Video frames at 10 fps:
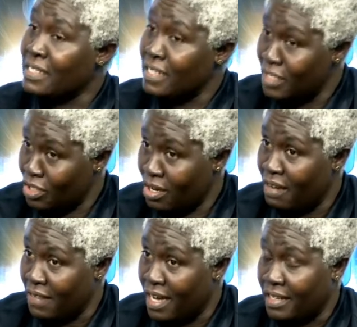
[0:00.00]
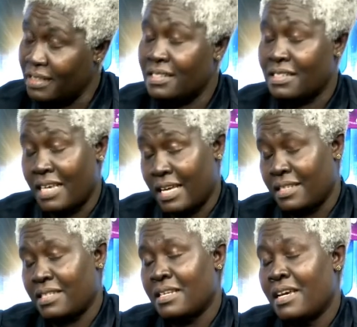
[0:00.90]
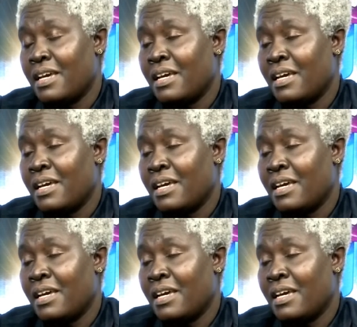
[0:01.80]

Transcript: But since you have asked, yes.